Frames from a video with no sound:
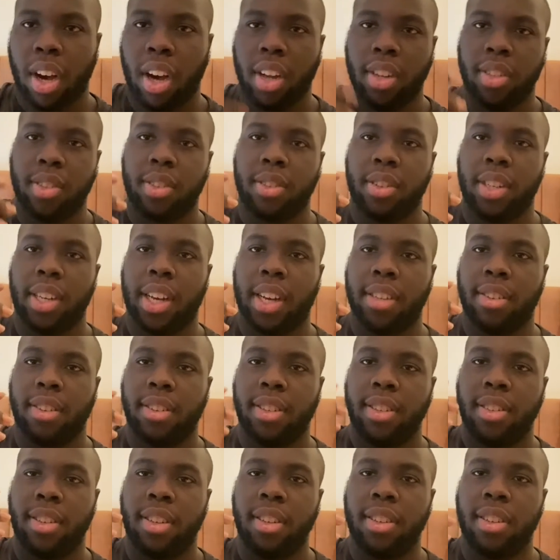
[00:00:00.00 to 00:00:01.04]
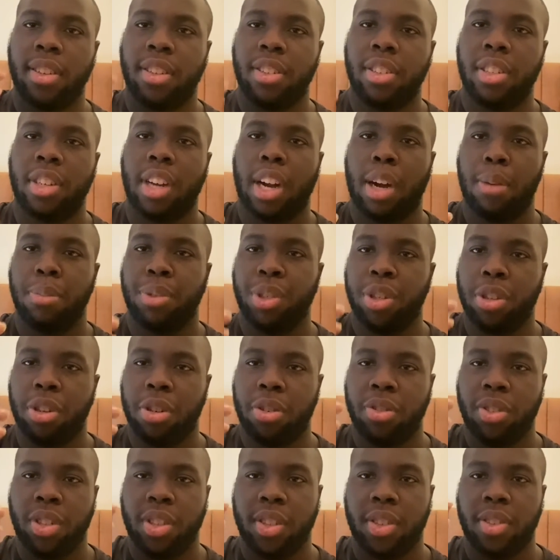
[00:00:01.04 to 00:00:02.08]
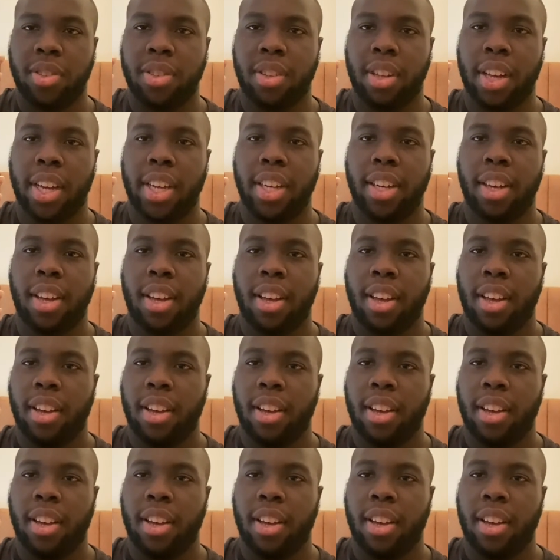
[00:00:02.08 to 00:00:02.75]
Honestly, I thought they did a good job, you know, just like,